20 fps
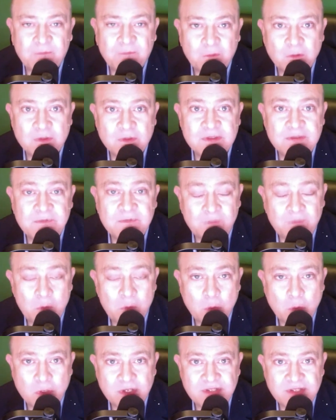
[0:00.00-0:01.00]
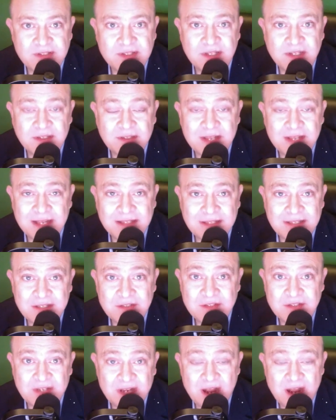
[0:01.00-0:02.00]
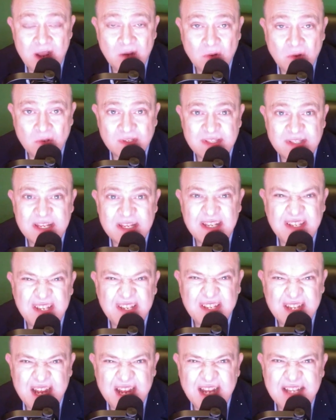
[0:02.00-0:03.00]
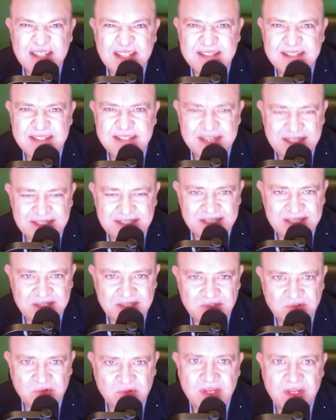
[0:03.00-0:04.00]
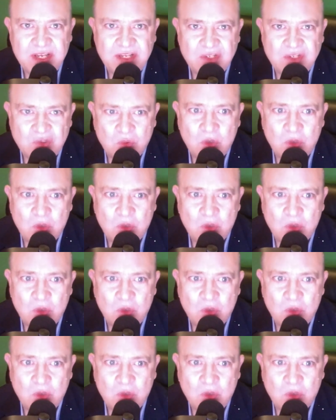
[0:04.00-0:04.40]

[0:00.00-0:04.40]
first Fordist elected to Congress in United States history in